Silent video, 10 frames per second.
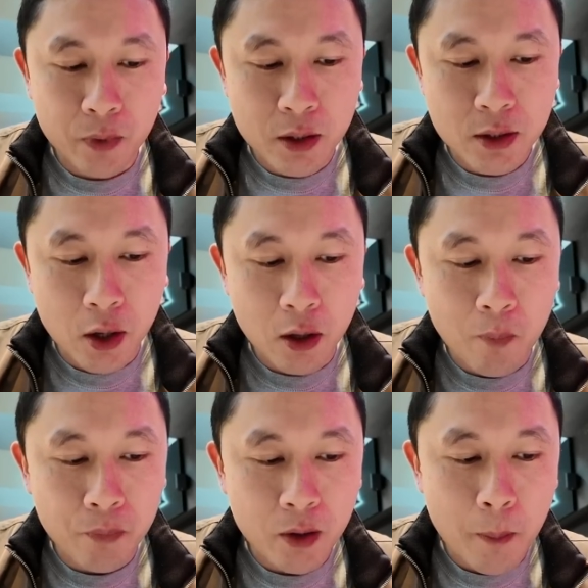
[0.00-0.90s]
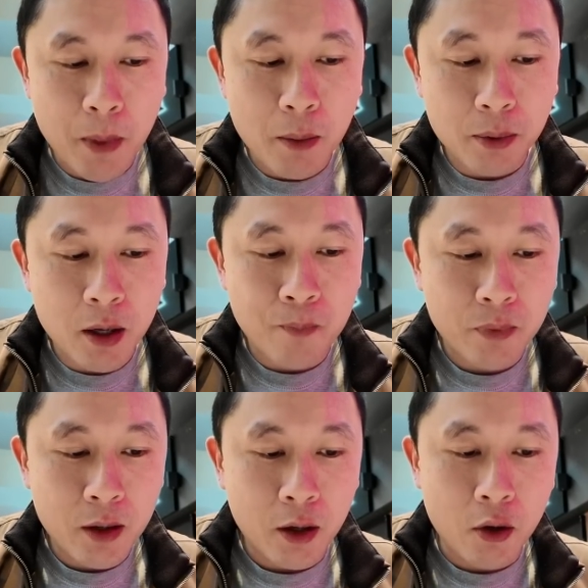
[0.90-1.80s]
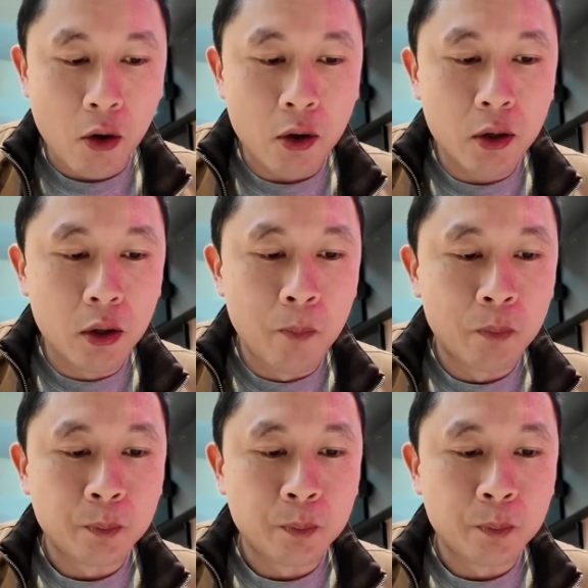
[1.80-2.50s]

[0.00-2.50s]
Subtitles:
salt and pepper and oil.